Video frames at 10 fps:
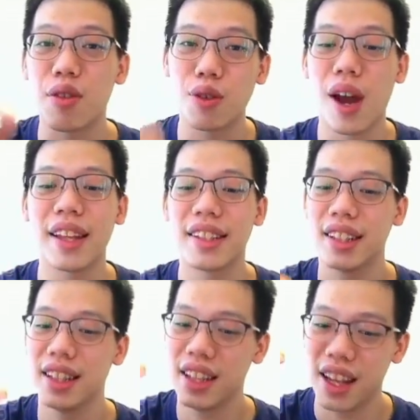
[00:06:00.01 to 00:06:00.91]
right
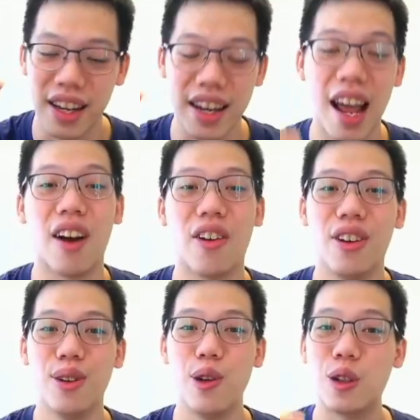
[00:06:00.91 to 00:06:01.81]
now.
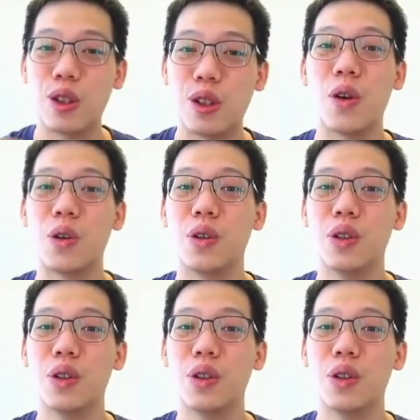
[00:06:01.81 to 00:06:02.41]
So